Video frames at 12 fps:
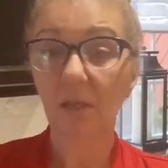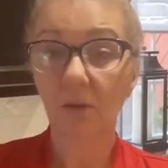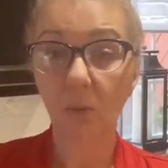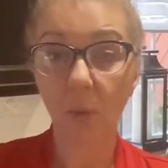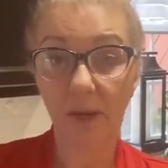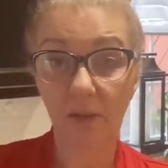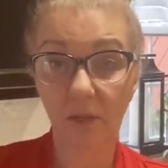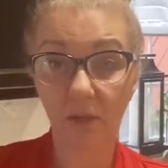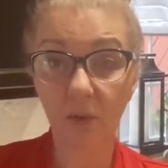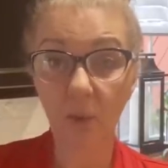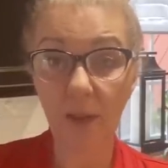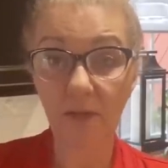The way that
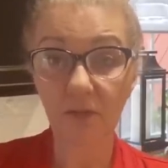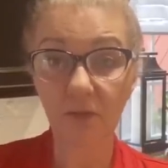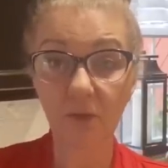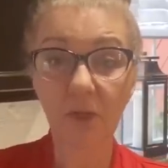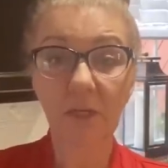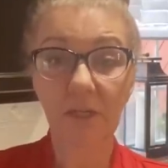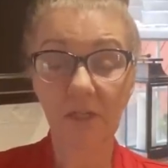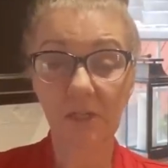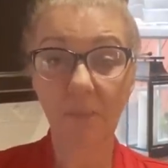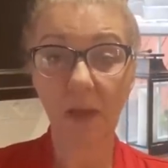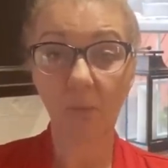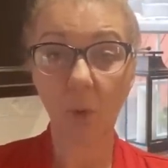you enter is
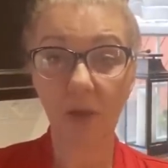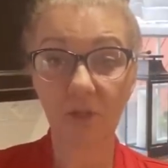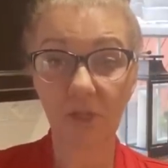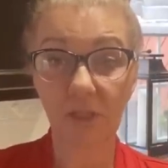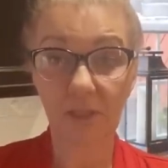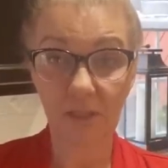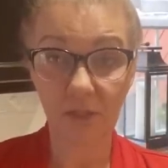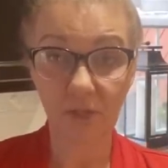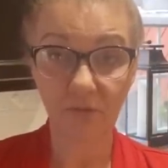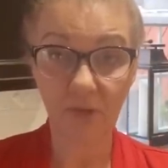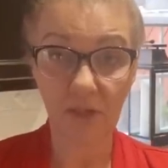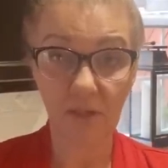by watching each
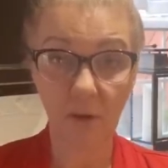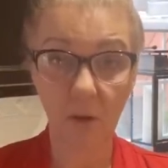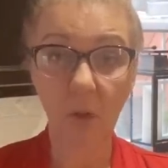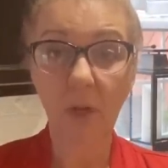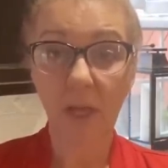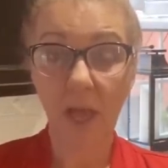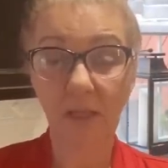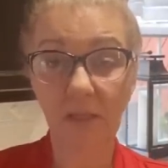video and